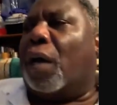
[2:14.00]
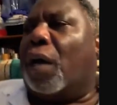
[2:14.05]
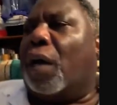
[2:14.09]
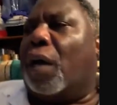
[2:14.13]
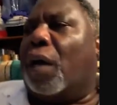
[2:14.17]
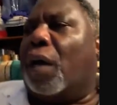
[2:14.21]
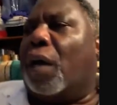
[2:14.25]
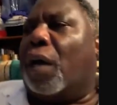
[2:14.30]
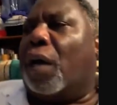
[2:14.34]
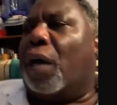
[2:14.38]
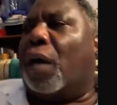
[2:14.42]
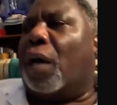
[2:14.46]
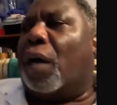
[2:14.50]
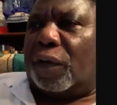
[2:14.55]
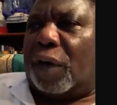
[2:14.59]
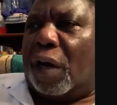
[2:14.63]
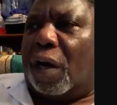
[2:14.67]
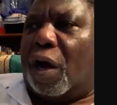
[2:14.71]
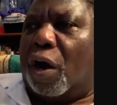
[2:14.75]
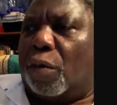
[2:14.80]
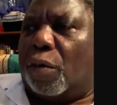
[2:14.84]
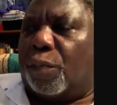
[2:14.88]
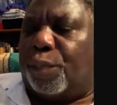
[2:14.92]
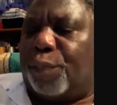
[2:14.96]

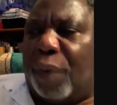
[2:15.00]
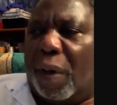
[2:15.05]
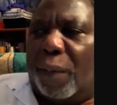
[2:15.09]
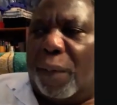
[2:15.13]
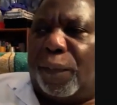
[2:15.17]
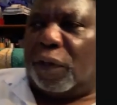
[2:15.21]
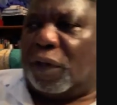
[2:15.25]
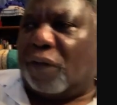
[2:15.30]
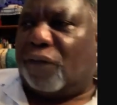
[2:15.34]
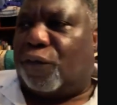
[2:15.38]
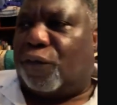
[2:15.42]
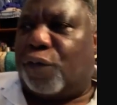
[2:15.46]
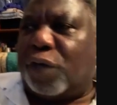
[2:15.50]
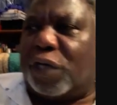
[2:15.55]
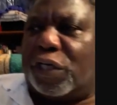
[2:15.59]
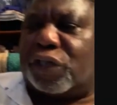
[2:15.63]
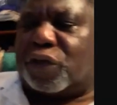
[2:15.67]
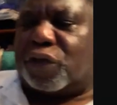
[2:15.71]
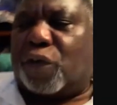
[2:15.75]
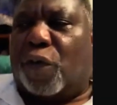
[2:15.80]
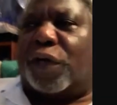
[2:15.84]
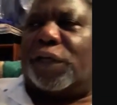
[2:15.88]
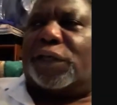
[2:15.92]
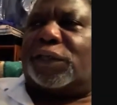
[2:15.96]
a bubble of
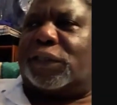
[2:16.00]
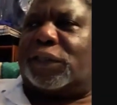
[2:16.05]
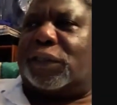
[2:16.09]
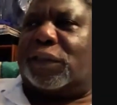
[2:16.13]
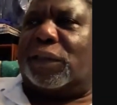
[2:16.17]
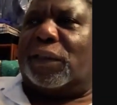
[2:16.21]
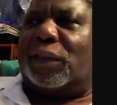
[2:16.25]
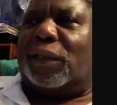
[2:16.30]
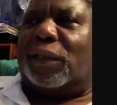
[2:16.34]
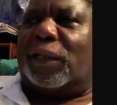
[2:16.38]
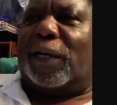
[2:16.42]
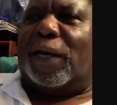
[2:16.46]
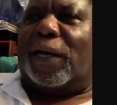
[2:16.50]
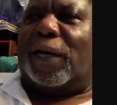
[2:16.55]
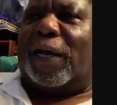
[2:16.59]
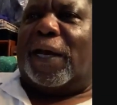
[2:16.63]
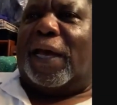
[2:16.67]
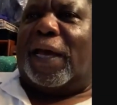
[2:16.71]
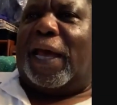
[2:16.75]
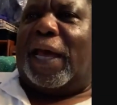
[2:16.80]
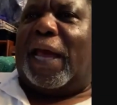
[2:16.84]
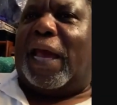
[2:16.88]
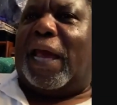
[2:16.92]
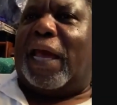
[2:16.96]
resource.
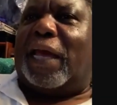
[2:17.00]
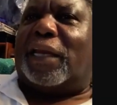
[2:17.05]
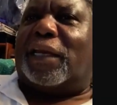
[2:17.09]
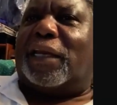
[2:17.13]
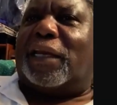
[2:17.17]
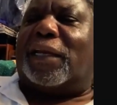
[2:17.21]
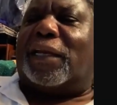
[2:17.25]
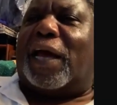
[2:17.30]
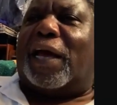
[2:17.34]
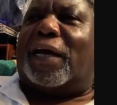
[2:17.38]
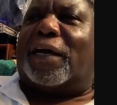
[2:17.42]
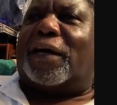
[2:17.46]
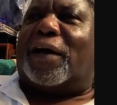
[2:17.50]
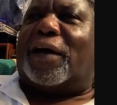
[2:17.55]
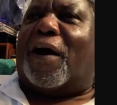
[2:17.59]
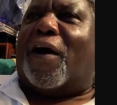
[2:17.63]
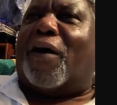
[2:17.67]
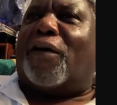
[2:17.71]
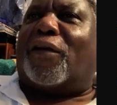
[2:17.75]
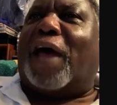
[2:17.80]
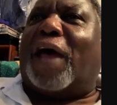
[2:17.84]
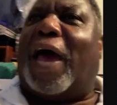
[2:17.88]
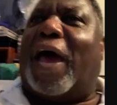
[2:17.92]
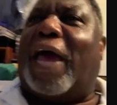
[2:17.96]
And
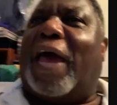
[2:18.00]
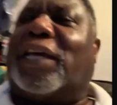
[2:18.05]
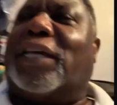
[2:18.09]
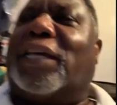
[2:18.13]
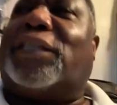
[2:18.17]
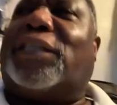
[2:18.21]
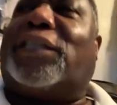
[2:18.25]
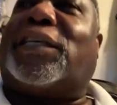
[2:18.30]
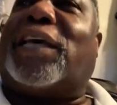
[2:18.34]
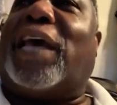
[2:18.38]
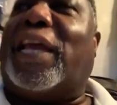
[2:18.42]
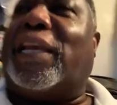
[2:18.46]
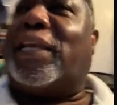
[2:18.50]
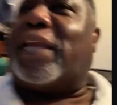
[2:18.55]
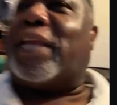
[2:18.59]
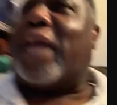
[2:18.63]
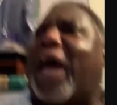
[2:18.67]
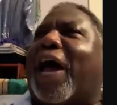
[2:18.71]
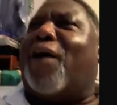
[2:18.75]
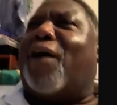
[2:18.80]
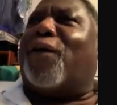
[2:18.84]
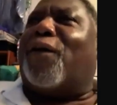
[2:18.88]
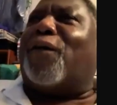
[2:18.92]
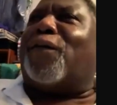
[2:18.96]
all I can say
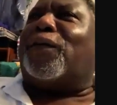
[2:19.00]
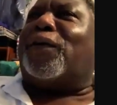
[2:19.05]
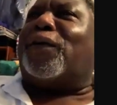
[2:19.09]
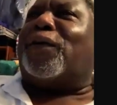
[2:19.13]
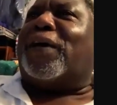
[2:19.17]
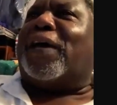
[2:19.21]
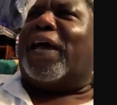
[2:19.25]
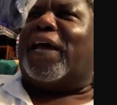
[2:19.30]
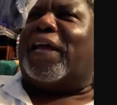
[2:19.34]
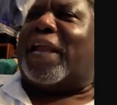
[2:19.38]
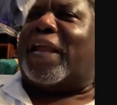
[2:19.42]
now, and I